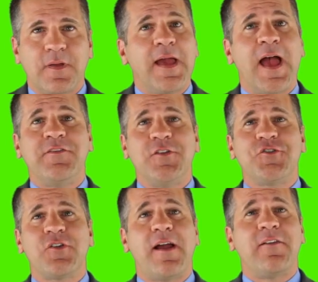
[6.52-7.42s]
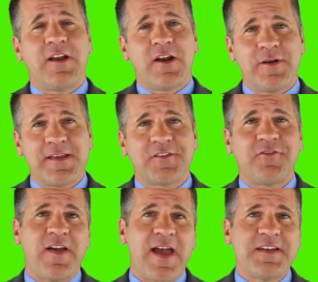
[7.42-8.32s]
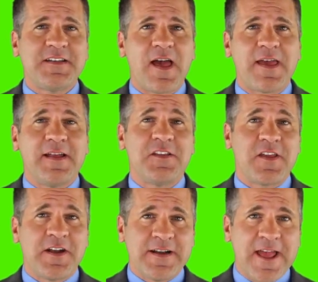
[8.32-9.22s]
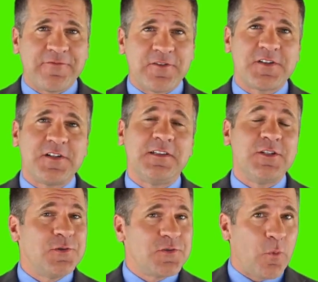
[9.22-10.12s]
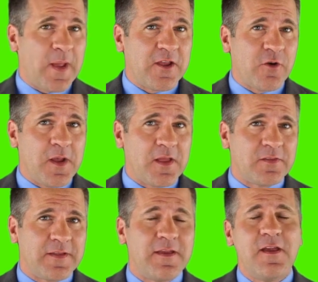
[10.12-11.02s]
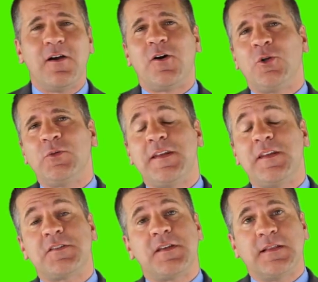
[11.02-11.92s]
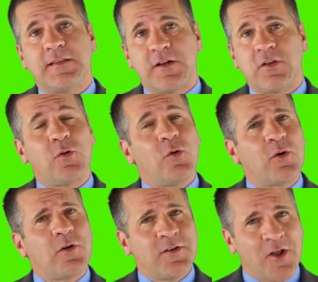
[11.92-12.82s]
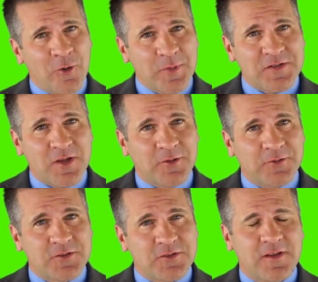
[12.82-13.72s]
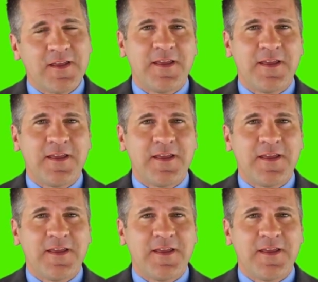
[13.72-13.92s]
Have you tried various fad diets in an effort to lose weight quickly only to see little or no results?